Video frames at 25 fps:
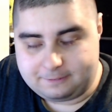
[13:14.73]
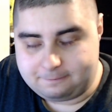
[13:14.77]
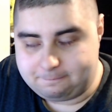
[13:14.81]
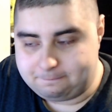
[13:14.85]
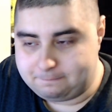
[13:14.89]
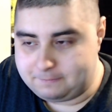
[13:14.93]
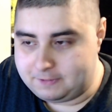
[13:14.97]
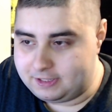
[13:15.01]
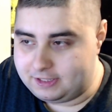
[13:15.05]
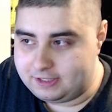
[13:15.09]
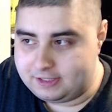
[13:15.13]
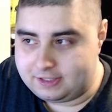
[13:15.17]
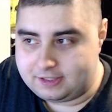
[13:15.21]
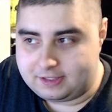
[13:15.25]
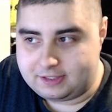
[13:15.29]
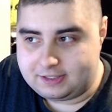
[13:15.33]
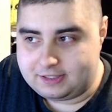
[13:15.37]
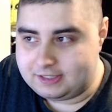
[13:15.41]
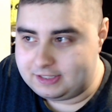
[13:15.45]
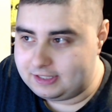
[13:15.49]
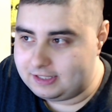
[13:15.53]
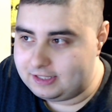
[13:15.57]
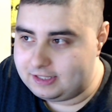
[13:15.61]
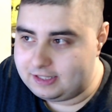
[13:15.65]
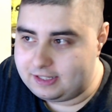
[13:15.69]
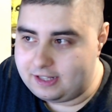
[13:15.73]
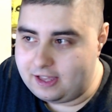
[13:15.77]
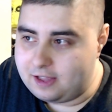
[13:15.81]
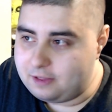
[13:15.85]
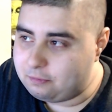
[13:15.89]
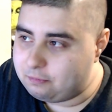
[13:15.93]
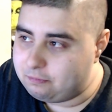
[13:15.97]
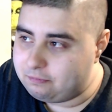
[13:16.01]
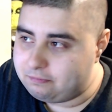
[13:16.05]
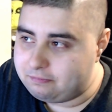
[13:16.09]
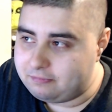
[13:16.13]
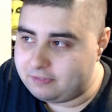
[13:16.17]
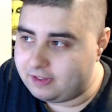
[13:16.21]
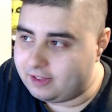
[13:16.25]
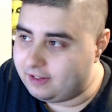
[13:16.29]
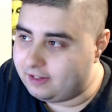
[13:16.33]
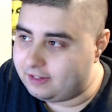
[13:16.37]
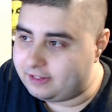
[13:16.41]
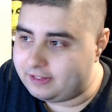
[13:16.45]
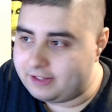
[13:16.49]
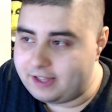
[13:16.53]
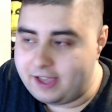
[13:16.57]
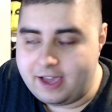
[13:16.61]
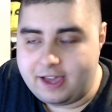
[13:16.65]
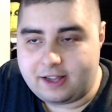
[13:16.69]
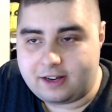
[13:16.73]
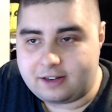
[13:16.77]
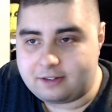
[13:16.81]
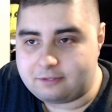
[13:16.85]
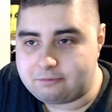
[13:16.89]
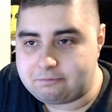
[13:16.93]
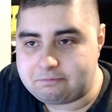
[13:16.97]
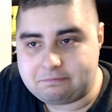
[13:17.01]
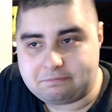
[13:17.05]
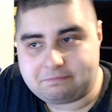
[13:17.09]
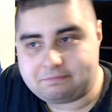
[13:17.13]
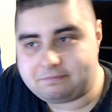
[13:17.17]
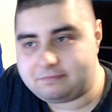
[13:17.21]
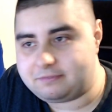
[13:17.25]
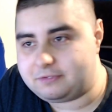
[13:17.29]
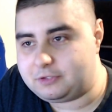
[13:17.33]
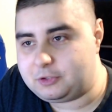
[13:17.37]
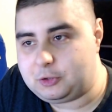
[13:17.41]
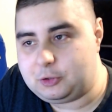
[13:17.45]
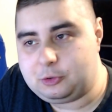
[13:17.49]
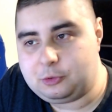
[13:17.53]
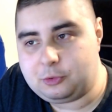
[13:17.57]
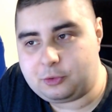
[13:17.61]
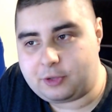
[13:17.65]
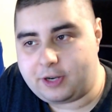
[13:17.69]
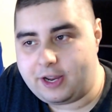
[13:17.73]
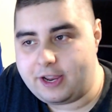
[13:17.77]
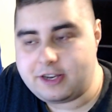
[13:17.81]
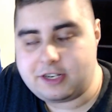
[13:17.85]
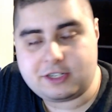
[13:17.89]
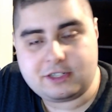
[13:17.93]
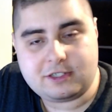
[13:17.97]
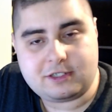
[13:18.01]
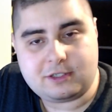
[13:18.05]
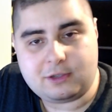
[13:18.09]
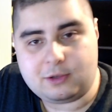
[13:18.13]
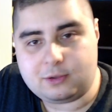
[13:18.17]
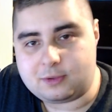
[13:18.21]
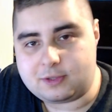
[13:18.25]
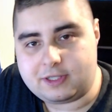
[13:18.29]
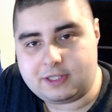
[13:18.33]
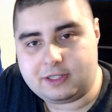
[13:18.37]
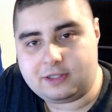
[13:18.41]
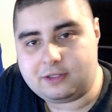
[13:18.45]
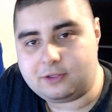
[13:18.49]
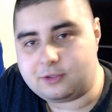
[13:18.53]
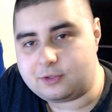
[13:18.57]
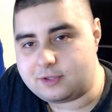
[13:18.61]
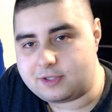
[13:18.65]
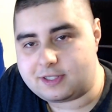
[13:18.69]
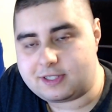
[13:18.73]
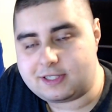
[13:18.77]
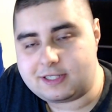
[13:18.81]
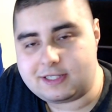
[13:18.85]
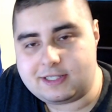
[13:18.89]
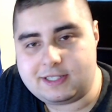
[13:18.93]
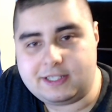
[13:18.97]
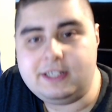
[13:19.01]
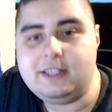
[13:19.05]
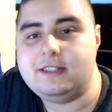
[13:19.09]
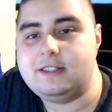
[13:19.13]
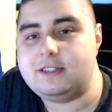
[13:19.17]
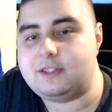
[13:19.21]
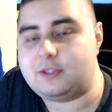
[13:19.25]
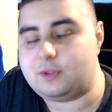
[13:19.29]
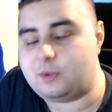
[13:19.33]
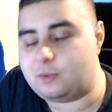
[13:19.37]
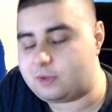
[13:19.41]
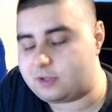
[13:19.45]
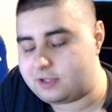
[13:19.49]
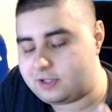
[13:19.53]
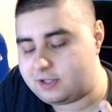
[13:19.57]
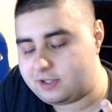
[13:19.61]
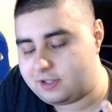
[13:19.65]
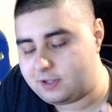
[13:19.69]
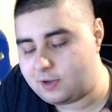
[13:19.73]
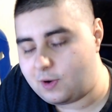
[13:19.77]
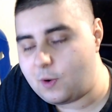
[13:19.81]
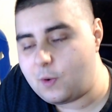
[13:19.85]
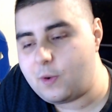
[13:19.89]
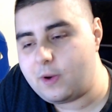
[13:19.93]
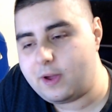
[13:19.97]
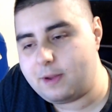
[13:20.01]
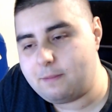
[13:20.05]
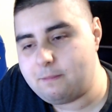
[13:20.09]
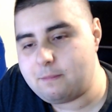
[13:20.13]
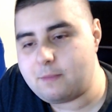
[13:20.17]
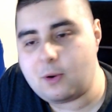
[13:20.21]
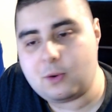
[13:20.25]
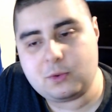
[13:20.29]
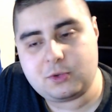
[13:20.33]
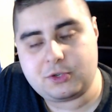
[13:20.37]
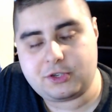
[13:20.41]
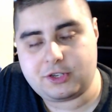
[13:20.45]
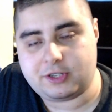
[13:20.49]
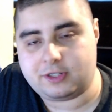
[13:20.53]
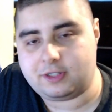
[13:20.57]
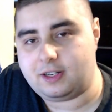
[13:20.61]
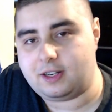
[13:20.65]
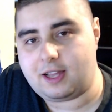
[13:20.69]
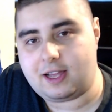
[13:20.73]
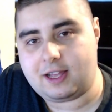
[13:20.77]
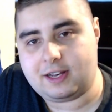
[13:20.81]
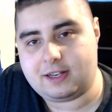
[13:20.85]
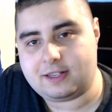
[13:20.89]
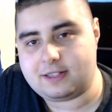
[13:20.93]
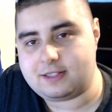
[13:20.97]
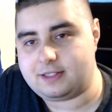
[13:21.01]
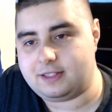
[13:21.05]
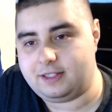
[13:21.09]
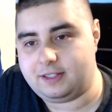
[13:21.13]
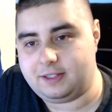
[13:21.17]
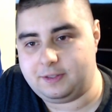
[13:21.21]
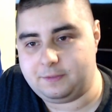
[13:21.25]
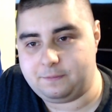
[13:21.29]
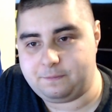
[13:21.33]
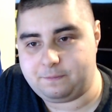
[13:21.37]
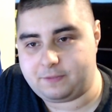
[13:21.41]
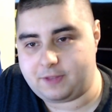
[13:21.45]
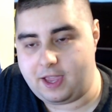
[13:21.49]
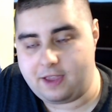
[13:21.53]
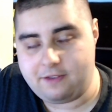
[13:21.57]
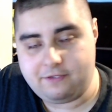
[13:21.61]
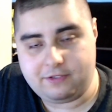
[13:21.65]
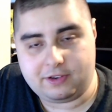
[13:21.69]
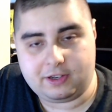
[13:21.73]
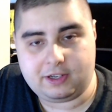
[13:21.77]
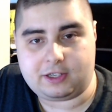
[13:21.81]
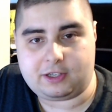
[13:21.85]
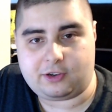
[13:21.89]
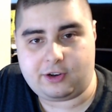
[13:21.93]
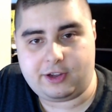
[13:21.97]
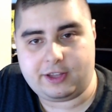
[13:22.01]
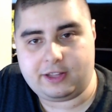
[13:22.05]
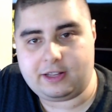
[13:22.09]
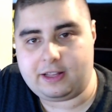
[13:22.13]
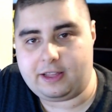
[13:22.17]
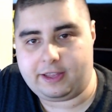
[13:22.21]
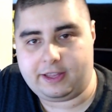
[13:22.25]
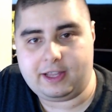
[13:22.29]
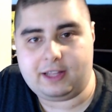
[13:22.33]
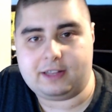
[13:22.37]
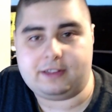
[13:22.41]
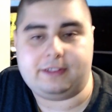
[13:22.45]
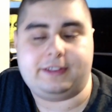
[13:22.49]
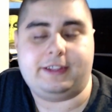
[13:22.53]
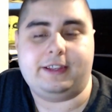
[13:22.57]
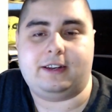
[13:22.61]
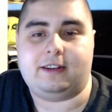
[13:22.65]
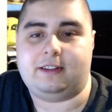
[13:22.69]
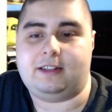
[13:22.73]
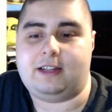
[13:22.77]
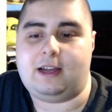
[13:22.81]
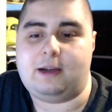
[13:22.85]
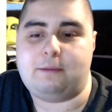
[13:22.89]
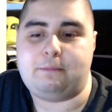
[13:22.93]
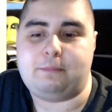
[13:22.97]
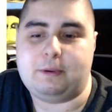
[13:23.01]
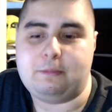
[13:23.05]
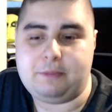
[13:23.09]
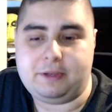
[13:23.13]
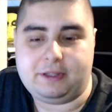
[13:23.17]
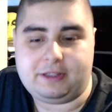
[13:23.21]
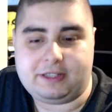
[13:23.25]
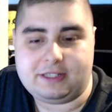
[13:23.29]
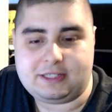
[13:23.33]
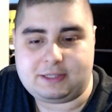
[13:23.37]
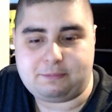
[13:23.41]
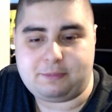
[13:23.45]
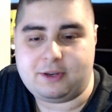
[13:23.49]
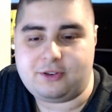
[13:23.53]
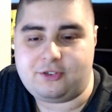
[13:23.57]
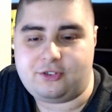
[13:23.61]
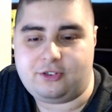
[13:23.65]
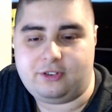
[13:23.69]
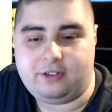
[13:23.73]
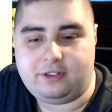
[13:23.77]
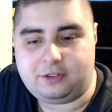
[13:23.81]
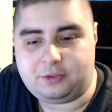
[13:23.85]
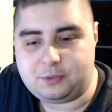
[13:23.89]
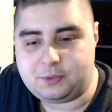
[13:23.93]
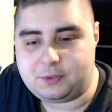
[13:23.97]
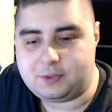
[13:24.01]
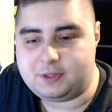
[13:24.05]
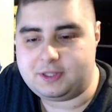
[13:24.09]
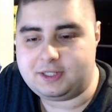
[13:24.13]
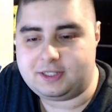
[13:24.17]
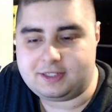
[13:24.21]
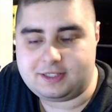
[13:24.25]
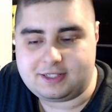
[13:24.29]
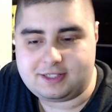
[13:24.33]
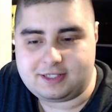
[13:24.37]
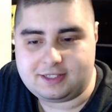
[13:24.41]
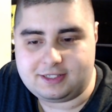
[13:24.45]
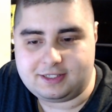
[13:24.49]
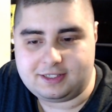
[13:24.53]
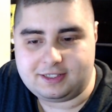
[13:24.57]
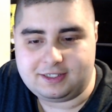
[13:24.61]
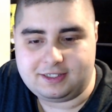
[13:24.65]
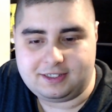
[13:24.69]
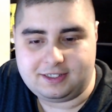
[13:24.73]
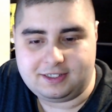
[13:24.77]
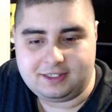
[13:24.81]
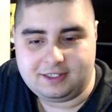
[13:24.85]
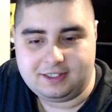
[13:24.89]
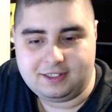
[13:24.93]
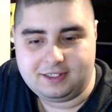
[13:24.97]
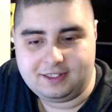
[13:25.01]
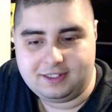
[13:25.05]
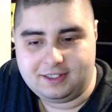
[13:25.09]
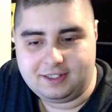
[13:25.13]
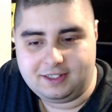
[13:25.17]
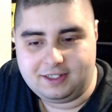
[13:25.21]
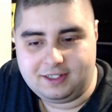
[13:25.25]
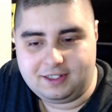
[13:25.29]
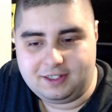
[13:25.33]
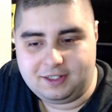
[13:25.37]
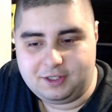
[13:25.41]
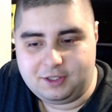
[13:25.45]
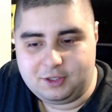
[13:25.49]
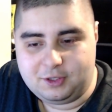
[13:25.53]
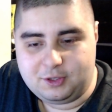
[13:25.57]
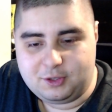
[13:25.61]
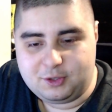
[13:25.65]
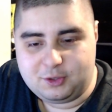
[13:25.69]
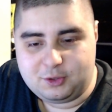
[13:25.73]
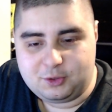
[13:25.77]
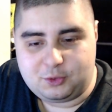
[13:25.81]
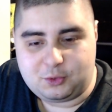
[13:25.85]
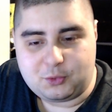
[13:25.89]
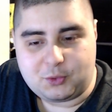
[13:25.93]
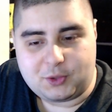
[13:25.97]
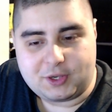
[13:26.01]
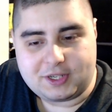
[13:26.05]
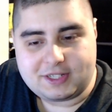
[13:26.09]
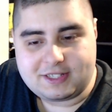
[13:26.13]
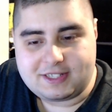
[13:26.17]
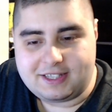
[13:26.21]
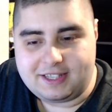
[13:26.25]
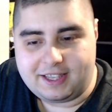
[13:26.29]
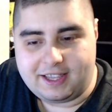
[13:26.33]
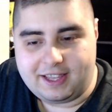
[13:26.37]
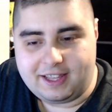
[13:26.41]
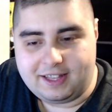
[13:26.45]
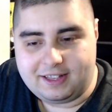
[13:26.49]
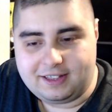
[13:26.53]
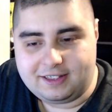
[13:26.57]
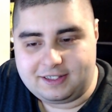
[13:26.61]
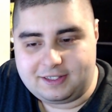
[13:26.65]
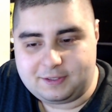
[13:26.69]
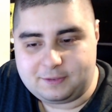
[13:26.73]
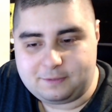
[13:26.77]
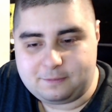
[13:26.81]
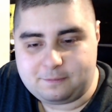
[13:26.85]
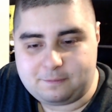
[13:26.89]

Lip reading: and that entire duration, so to say, those scenes are so emotional. Honestly, I even cried. I got teared up a bit, especially towards the end.